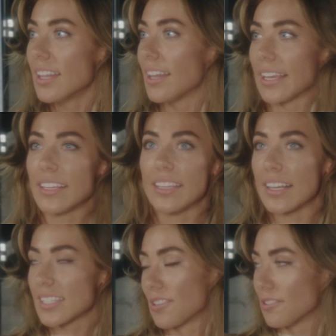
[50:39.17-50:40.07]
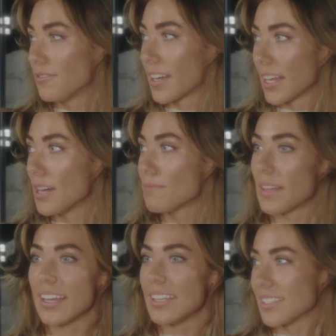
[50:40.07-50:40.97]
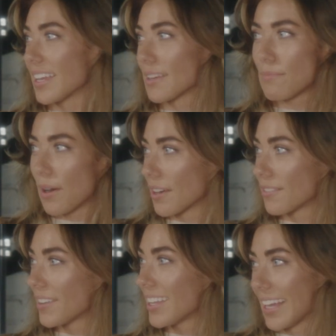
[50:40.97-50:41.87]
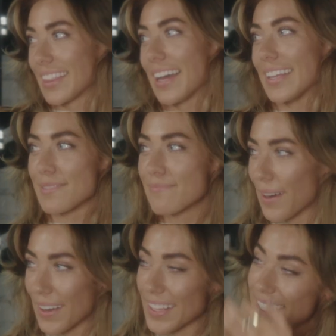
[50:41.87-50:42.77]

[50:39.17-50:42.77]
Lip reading: Like, yes, I'm gonna fuck up. That is like part of it. Like that's part of